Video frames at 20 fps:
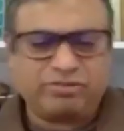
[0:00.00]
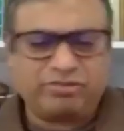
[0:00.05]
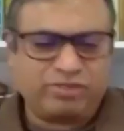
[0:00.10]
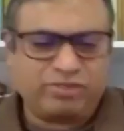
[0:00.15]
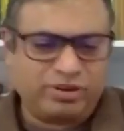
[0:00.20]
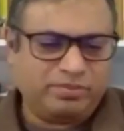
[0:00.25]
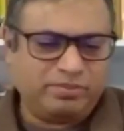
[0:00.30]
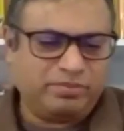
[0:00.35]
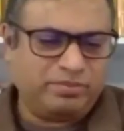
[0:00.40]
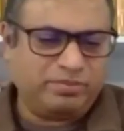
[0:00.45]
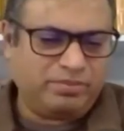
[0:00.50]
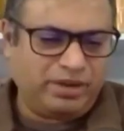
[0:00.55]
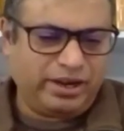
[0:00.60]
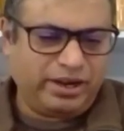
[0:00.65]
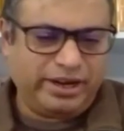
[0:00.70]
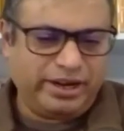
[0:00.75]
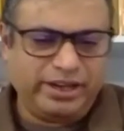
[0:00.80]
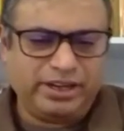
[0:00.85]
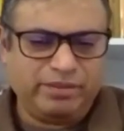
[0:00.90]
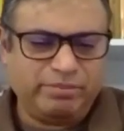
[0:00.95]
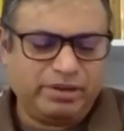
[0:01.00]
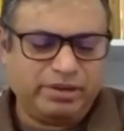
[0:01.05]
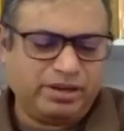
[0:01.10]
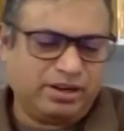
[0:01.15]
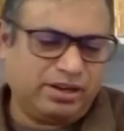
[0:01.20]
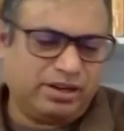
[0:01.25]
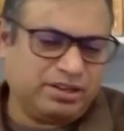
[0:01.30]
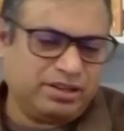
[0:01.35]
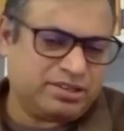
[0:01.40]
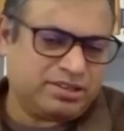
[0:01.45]
BTech from IIT
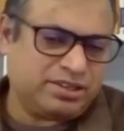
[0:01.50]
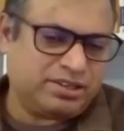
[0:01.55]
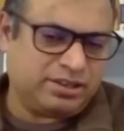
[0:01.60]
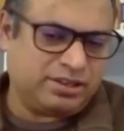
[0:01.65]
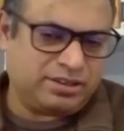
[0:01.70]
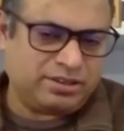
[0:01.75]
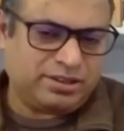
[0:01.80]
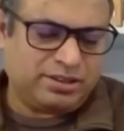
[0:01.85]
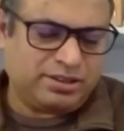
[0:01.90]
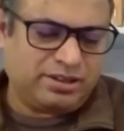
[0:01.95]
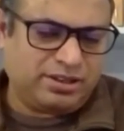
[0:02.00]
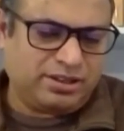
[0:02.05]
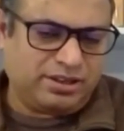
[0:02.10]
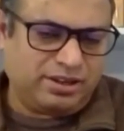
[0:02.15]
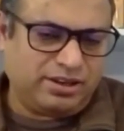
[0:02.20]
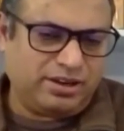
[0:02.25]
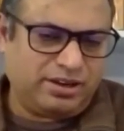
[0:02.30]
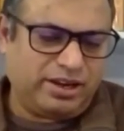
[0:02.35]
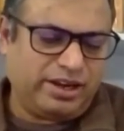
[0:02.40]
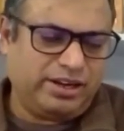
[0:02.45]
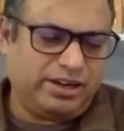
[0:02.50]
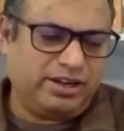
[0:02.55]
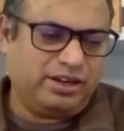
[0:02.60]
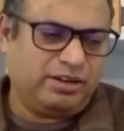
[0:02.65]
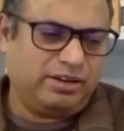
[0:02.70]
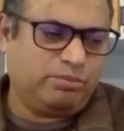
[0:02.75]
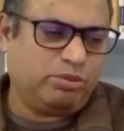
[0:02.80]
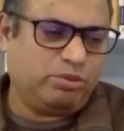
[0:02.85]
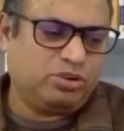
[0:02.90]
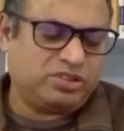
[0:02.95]
Madras and uh, I had done
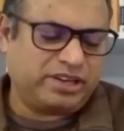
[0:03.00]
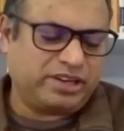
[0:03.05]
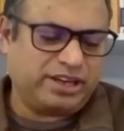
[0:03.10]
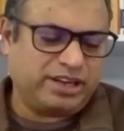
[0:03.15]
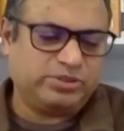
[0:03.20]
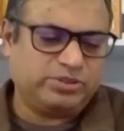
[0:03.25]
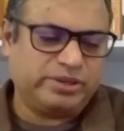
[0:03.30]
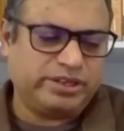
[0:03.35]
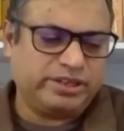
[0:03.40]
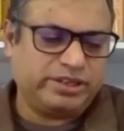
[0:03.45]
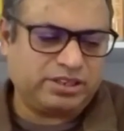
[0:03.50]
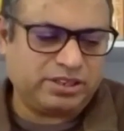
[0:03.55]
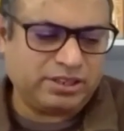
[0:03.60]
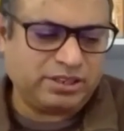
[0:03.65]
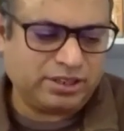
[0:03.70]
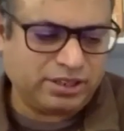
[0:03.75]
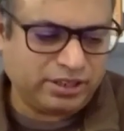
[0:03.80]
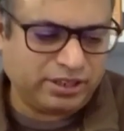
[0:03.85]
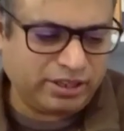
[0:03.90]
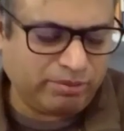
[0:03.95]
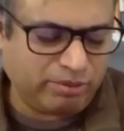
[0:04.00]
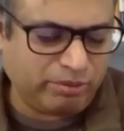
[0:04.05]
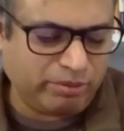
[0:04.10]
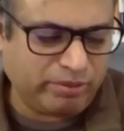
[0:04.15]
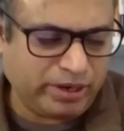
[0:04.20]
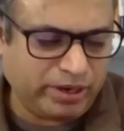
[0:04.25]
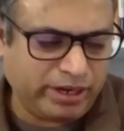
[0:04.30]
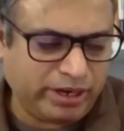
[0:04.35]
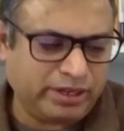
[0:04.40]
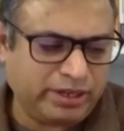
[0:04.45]
a postgraduate uh,
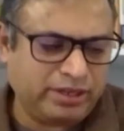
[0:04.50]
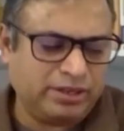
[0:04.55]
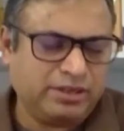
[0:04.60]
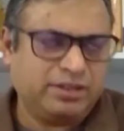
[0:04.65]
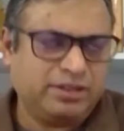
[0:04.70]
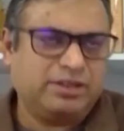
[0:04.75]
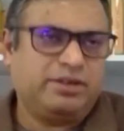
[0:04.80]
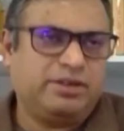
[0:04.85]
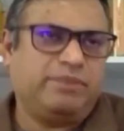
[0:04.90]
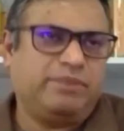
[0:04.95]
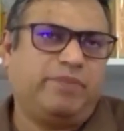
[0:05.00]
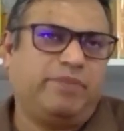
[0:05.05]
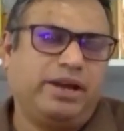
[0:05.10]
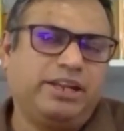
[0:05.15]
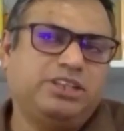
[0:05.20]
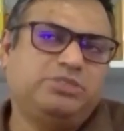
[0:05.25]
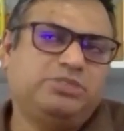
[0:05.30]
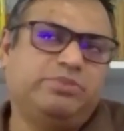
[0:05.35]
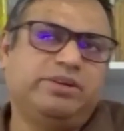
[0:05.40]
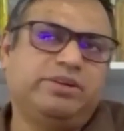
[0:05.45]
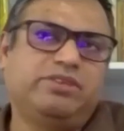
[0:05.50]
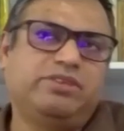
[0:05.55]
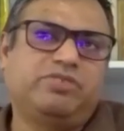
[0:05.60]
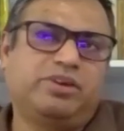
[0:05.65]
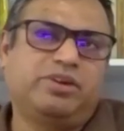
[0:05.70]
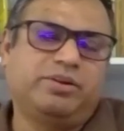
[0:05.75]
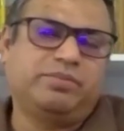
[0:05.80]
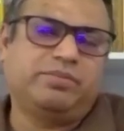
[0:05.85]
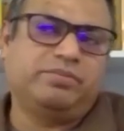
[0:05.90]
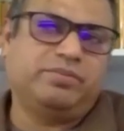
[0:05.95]
diploma in management
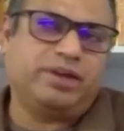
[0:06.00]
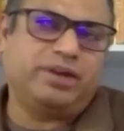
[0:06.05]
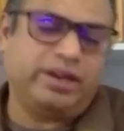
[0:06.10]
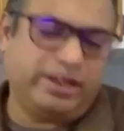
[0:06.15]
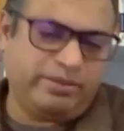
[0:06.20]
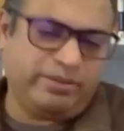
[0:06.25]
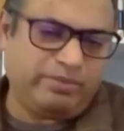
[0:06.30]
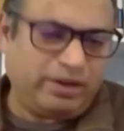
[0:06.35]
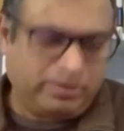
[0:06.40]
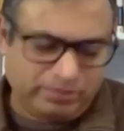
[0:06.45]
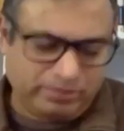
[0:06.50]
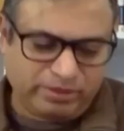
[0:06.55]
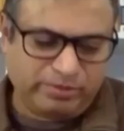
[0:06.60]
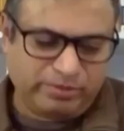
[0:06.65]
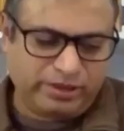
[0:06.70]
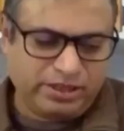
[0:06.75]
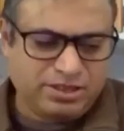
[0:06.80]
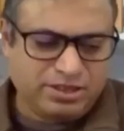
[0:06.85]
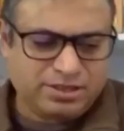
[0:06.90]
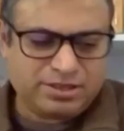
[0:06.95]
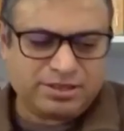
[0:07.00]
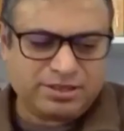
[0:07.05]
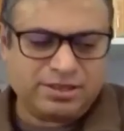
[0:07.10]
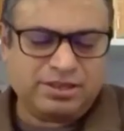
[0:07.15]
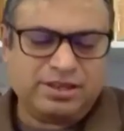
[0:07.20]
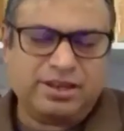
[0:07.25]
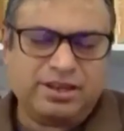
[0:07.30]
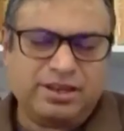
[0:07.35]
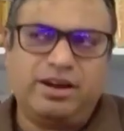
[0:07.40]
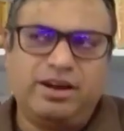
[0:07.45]
from IIM Ahmedabad.
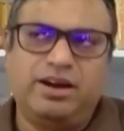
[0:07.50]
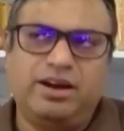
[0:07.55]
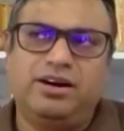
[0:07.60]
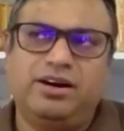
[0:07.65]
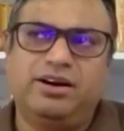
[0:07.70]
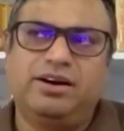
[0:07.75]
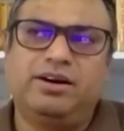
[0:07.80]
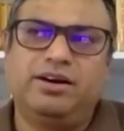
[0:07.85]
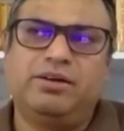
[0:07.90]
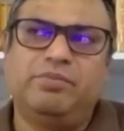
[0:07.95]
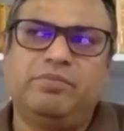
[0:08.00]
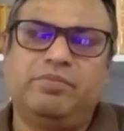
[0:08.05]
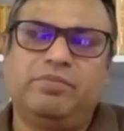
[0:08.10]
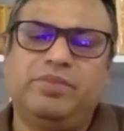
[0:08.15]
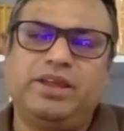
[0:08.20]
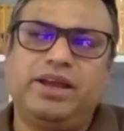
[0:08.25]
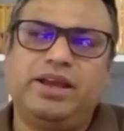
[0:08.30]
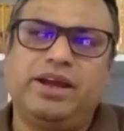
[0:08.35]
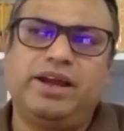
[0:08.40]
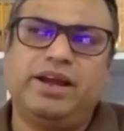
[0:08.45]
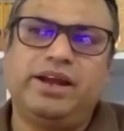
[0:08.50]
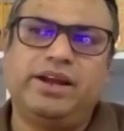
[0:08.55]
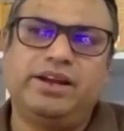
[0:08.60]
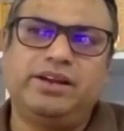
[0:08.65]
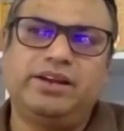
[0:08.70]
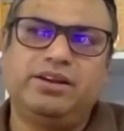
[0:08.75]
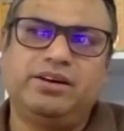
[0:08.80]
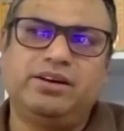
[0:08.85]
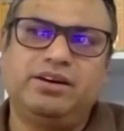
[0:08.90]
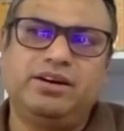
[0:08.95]
Um,
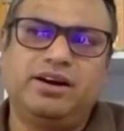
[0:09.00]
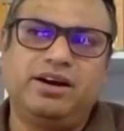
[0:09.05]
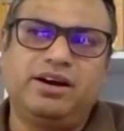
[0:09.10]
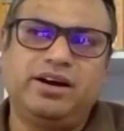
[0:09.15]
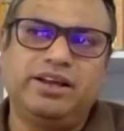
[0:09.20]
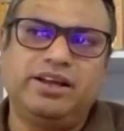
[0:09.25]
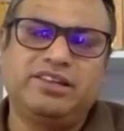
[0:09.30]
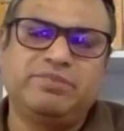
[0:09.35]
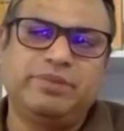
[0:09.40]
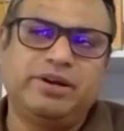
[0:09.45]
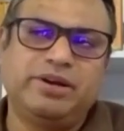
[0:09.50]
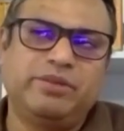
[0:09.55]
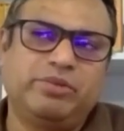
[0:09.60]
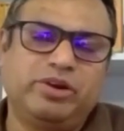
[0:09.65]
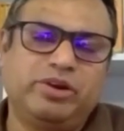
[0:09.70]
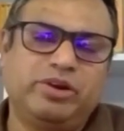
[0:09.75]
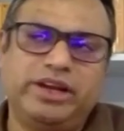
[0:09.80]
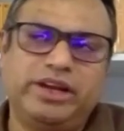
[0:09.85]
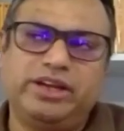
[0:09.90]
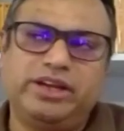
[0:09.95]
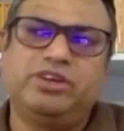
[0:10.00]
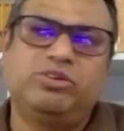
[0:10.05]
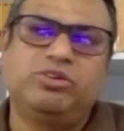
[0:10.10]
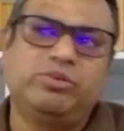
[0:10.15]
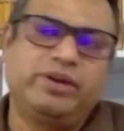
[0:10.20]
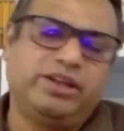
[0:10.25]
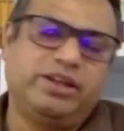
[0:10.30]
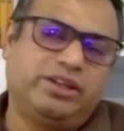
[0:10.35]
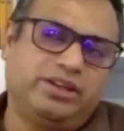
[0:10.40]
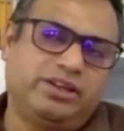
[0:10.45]
and uh, I spent about 18 to
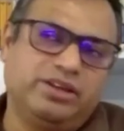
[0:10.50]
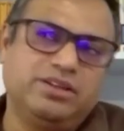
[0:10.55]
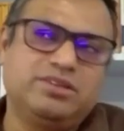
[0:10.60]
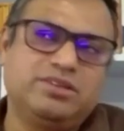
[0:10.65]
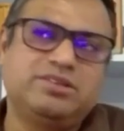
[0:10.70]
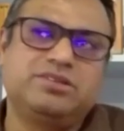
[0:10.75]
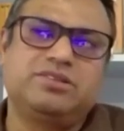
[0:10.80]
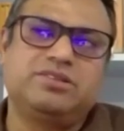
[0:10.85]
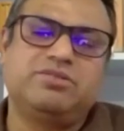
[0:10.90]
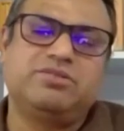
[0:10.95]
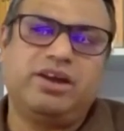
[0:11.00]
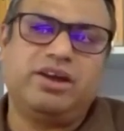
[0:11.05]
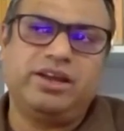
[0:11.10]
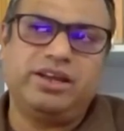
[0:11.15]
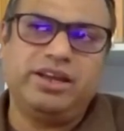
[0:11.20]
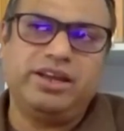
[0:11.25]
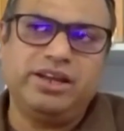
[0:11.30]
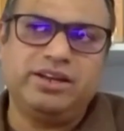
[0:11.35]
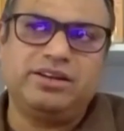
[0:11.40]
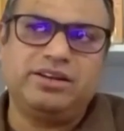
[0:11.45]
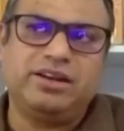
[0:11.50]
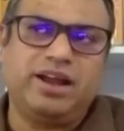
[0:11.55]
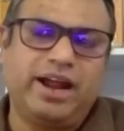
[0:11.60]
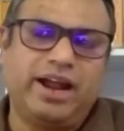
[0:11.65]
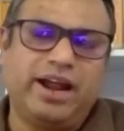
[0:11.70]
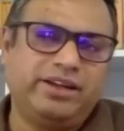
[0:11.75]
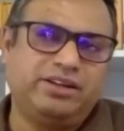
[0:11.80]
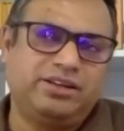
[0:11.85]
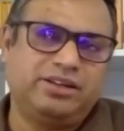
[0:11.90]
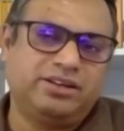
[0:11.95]
20 years uh, it
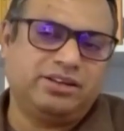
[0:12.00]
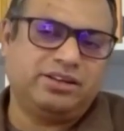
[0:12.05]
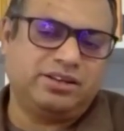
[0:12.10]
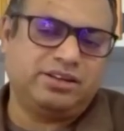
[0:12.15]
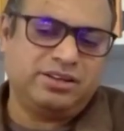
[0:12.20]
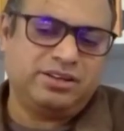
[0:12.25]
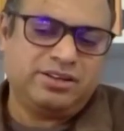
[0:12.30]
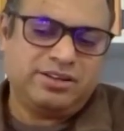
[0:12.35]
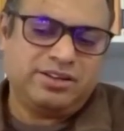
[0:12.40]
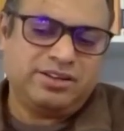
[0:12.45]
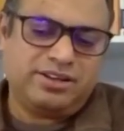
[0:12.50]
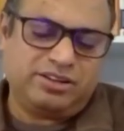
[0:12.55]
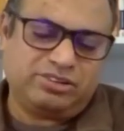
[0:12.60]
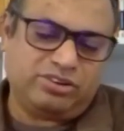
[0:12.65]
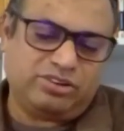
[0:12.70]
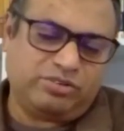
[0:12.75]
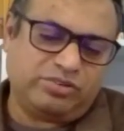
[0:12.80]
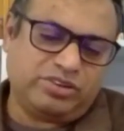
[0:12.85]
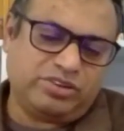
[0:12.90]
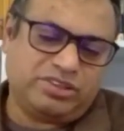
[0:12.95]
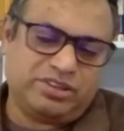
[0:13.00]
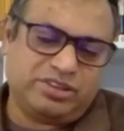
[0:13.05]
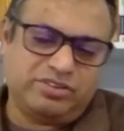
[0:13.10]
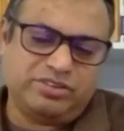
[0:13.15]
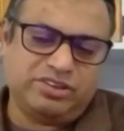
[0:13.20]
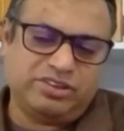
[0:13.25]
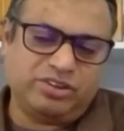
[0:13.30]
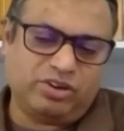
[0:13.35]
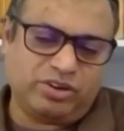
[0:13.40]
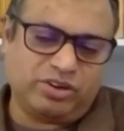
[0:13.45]
at uh, a software
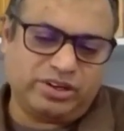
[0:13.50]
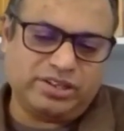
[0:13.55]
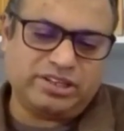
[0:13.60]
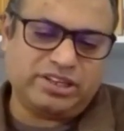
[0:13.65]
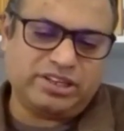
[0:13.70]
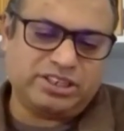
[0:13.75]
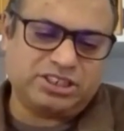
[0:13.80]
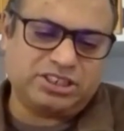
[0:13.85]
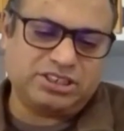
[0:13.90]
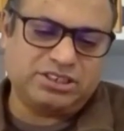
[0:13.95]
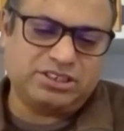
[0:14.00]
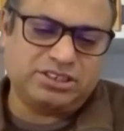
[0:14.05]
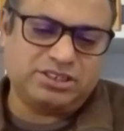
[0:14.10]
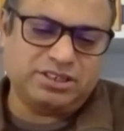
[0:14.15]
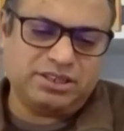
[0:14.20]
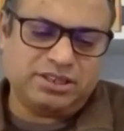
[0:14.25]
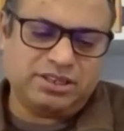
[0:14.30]
services organization